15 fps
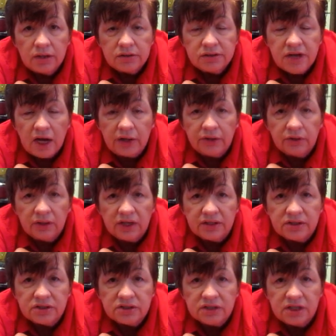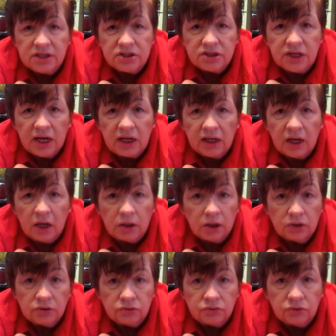tighter legislation on gun
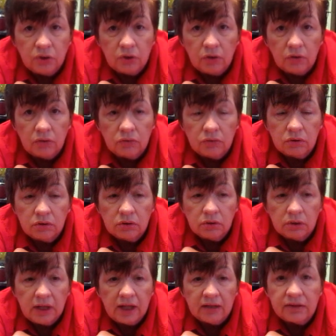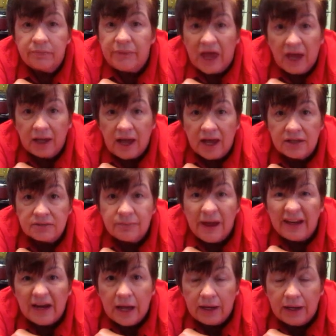control, that the bad guys
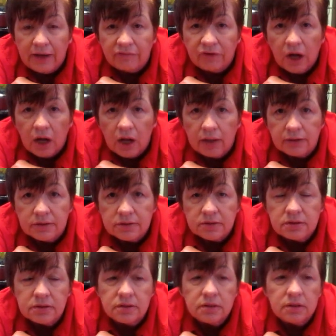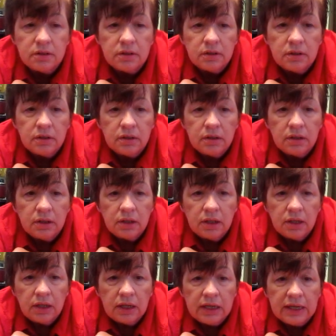might not have guns.
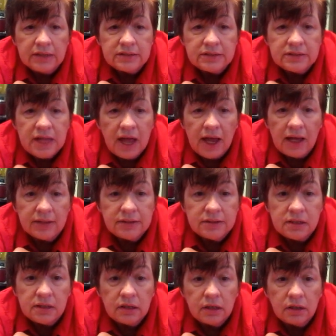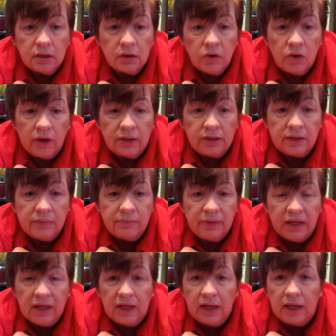It's not going to
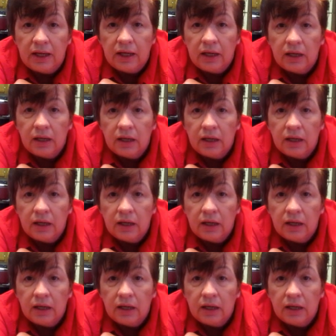be